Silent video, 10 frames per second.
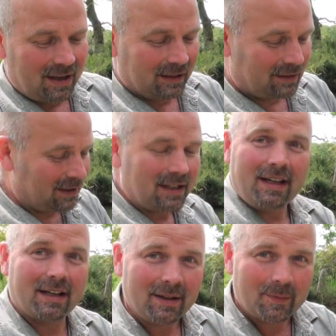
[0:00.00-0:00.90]
And
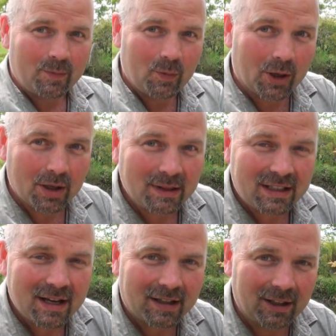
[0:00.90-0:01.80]
today we're going to be
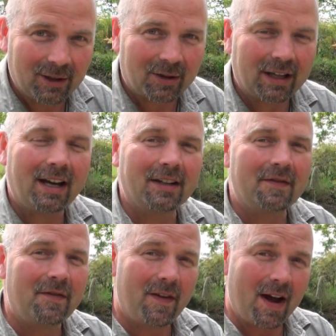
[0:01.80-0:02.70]
taking a look at
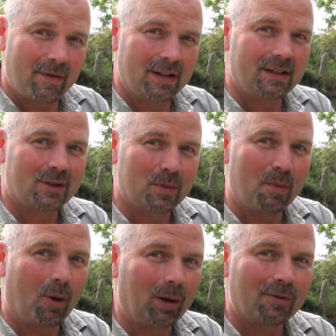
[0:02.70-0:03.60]
a very
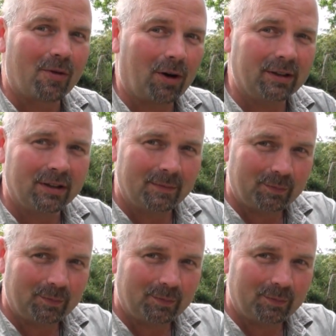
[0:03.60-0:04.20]
small rod